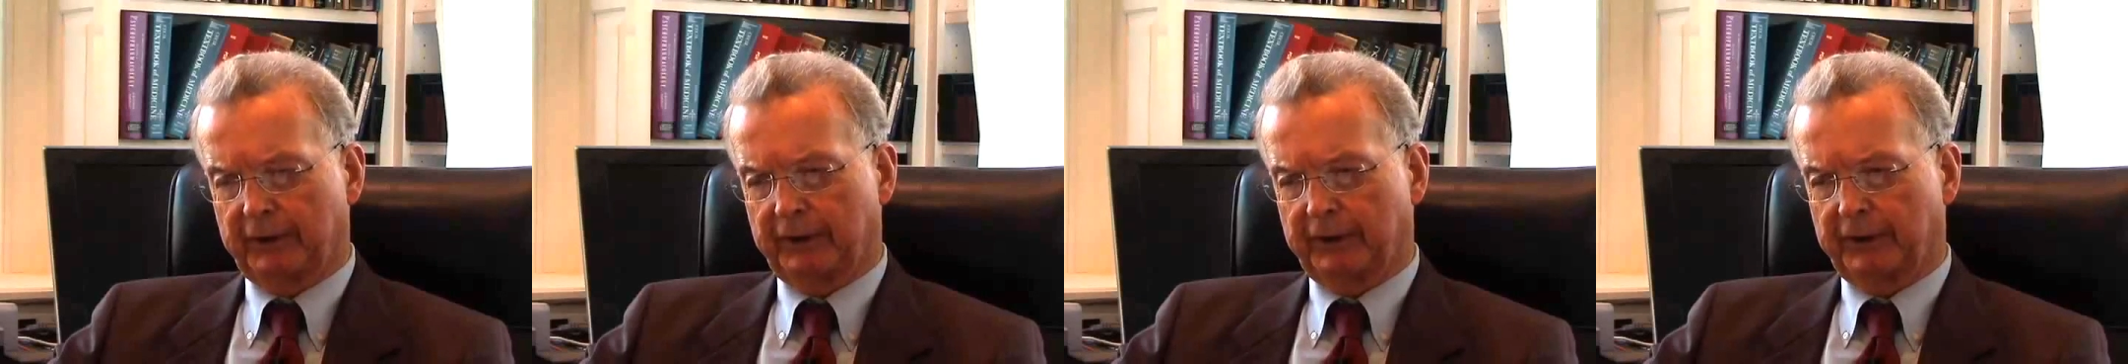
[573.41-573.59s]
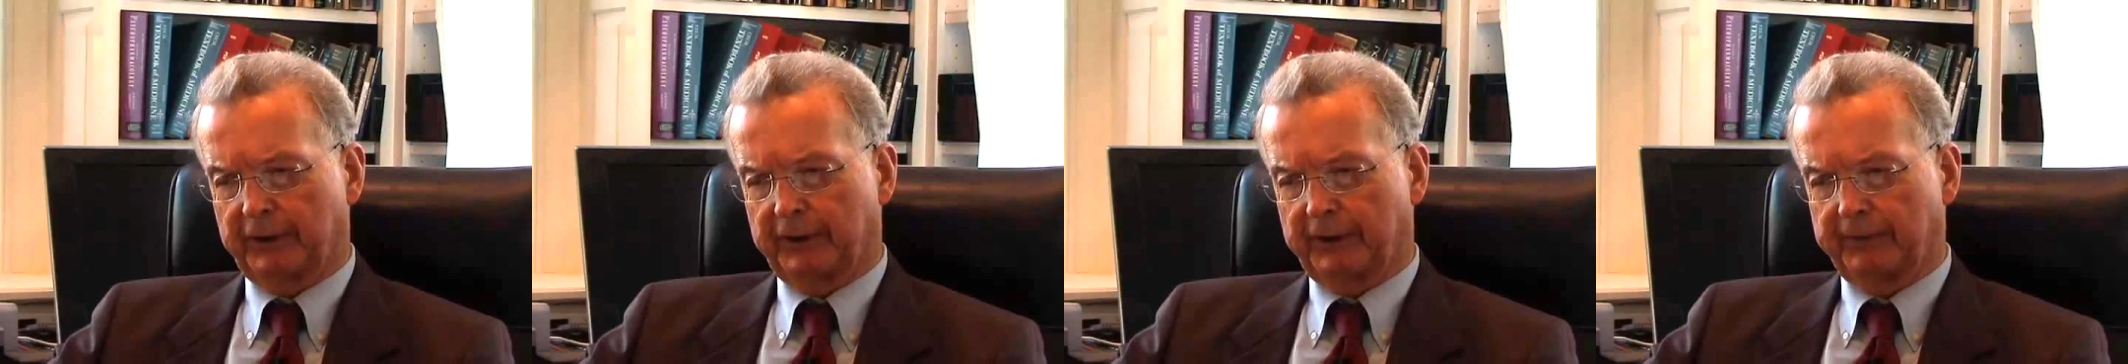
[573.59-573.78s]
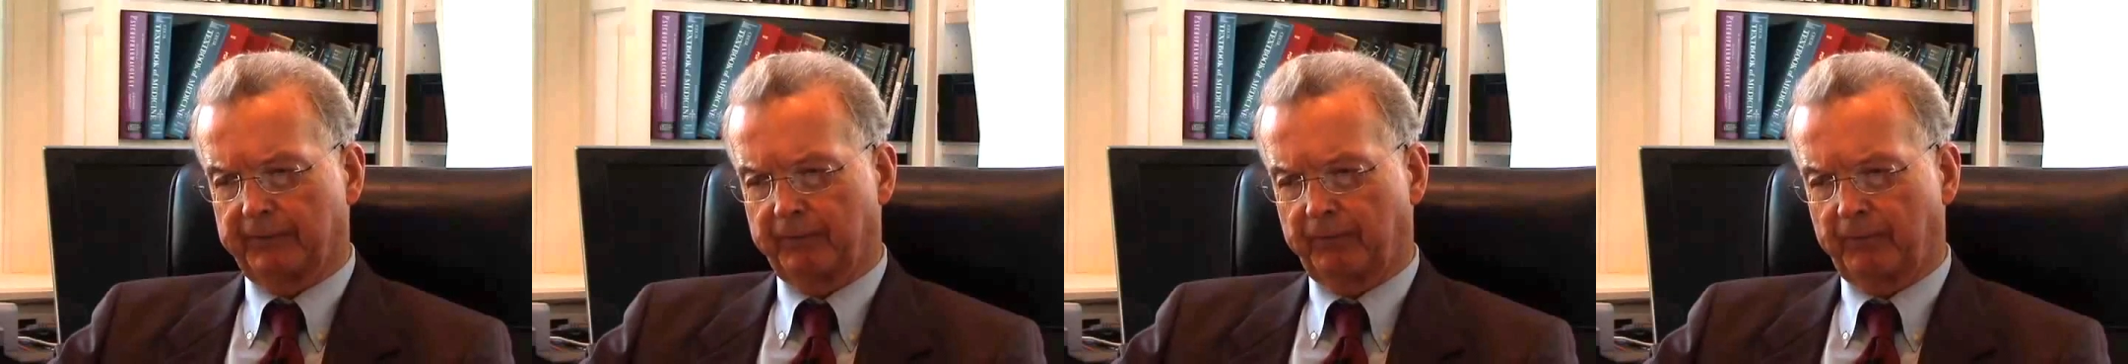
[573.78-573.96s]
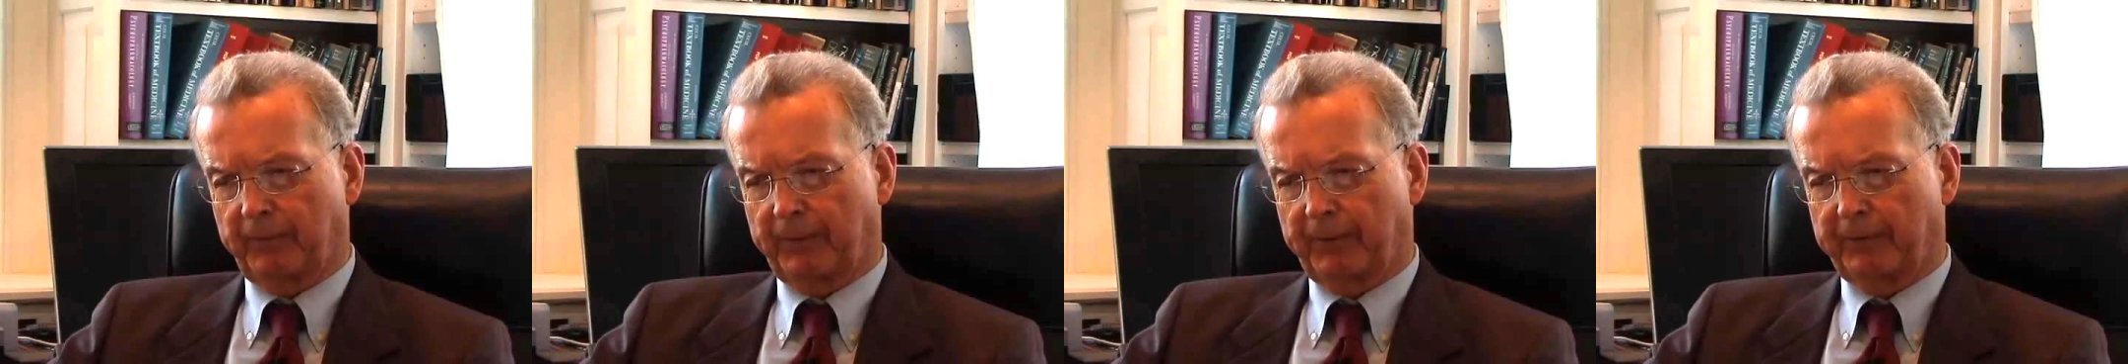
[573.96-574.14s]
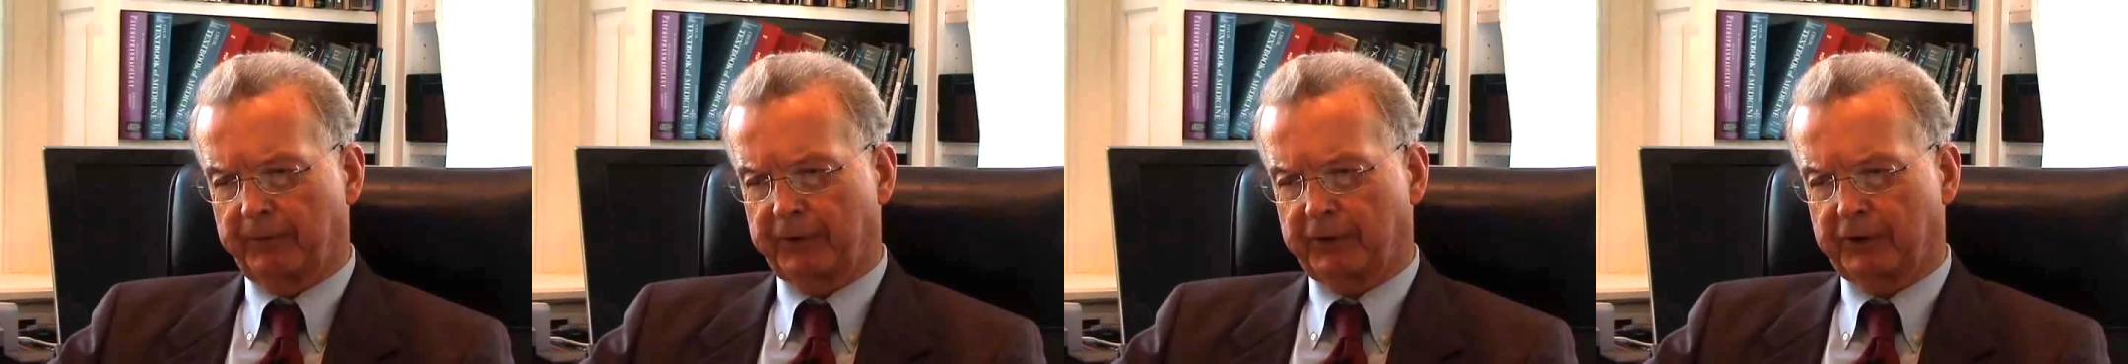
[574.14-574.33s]
Um,
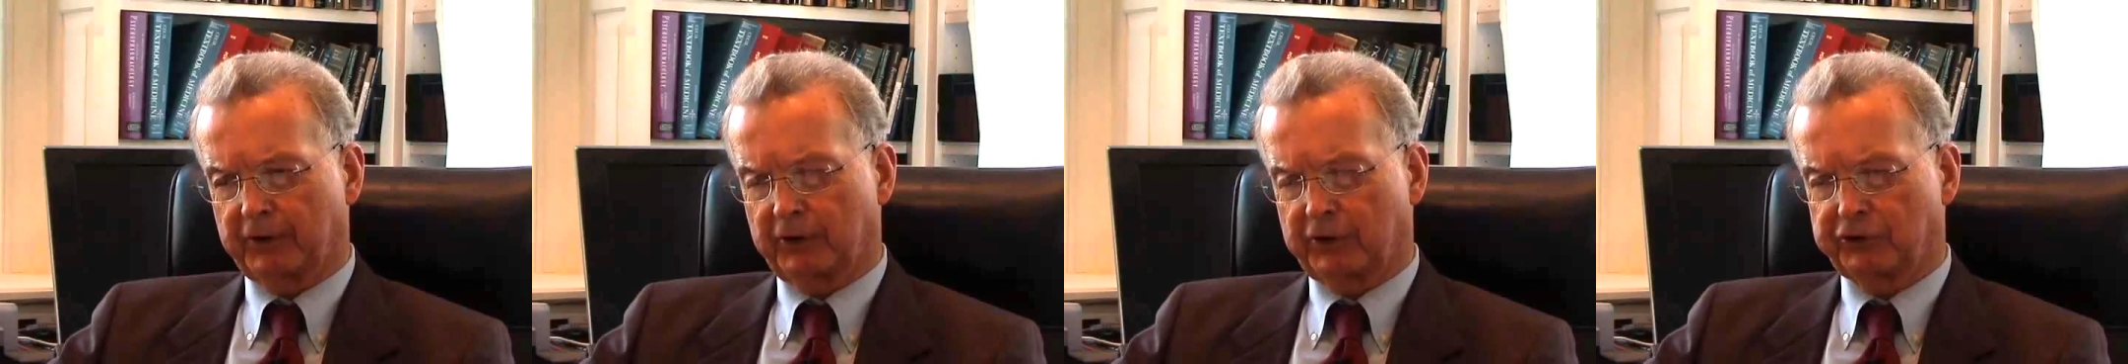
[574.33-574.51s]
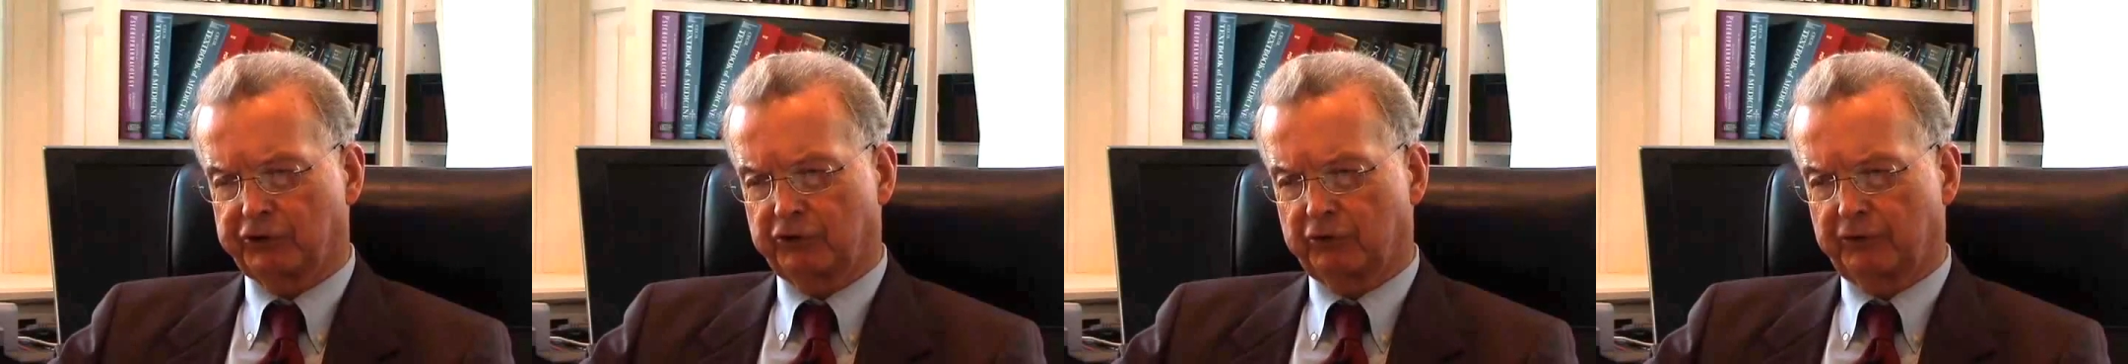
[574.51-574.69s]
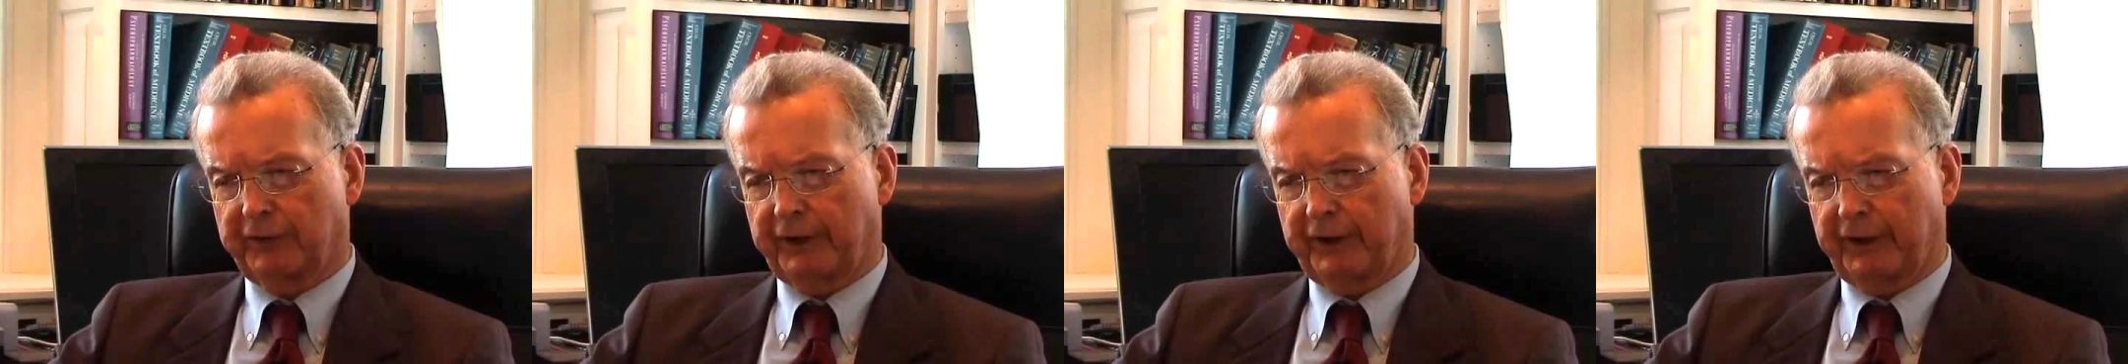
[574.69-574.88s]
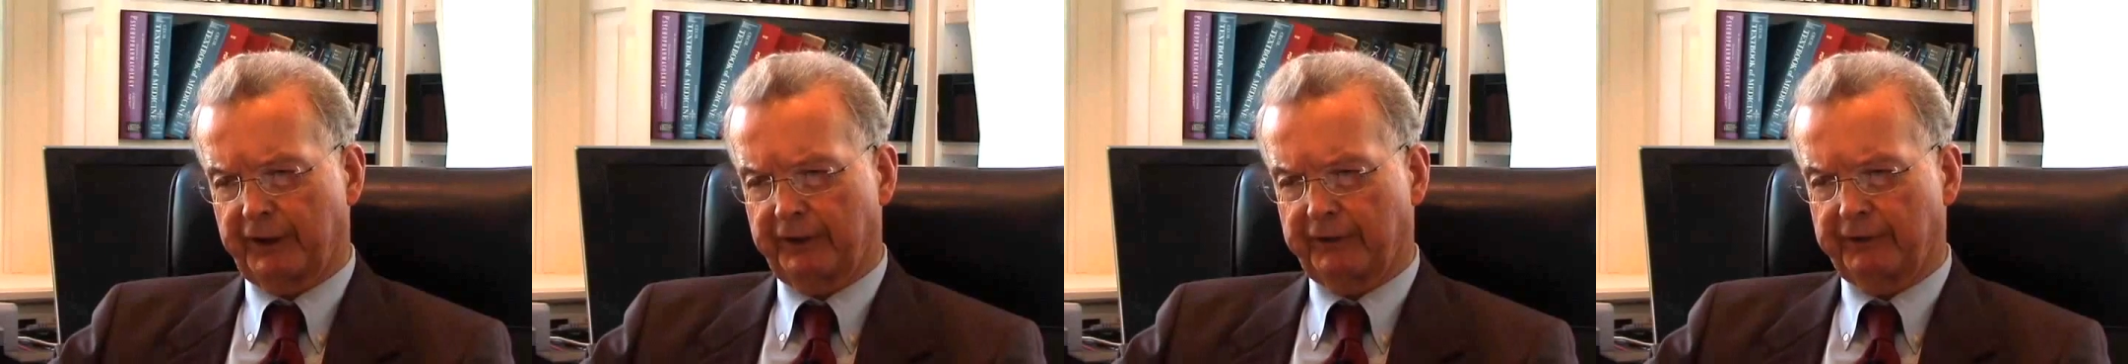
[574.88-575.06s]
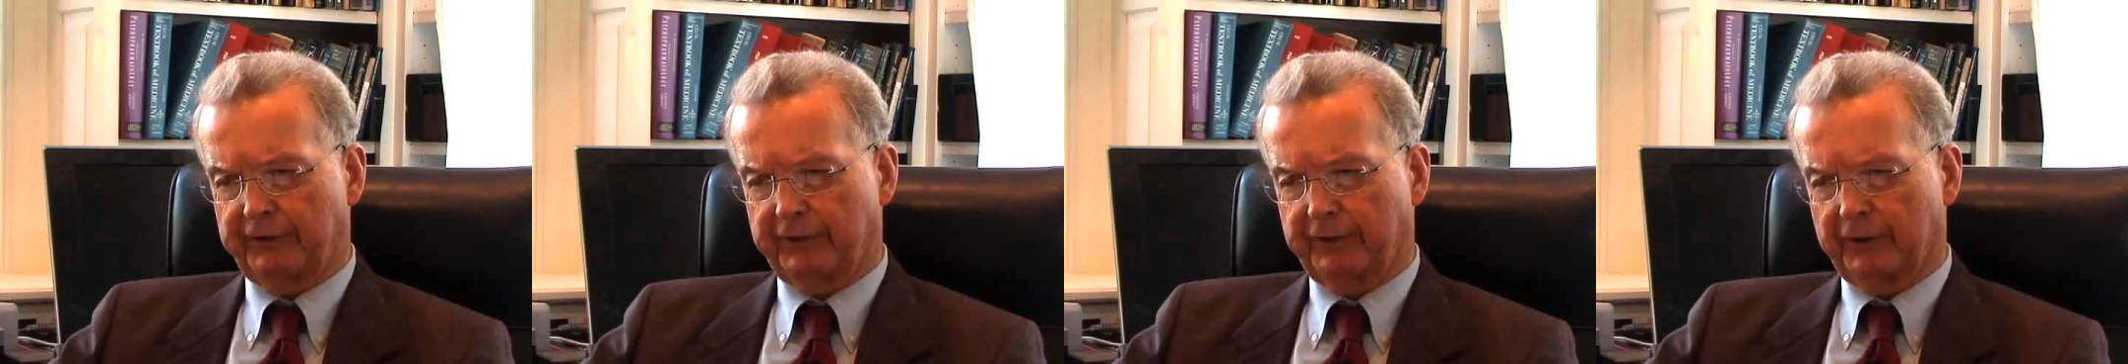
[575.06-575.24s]
because you've
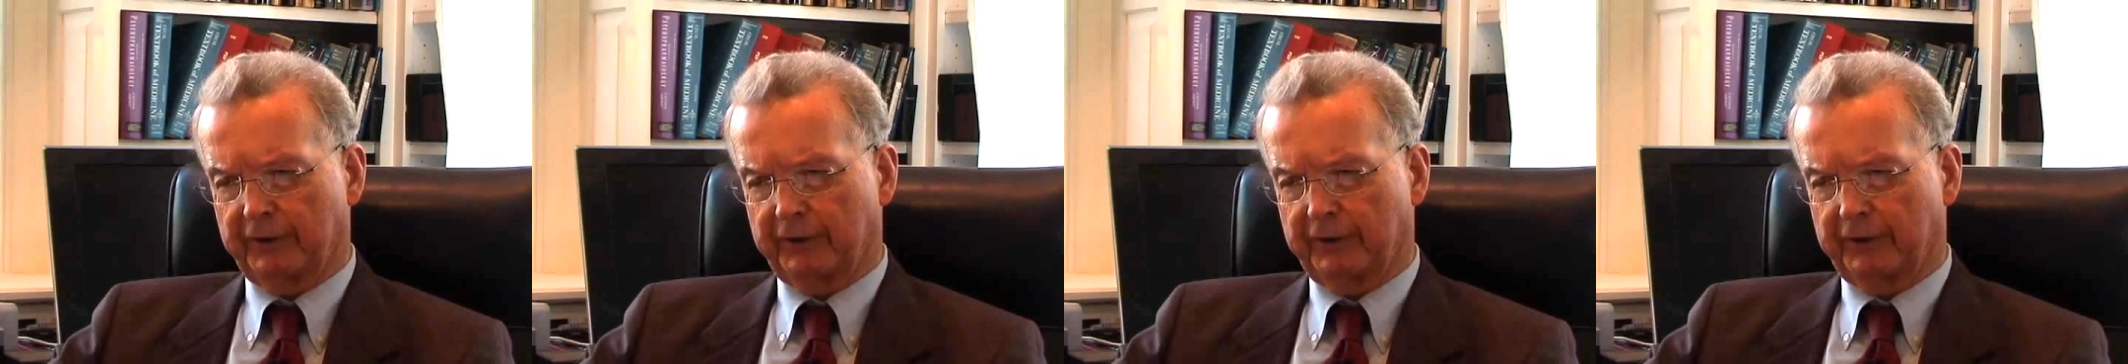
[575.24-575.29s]
had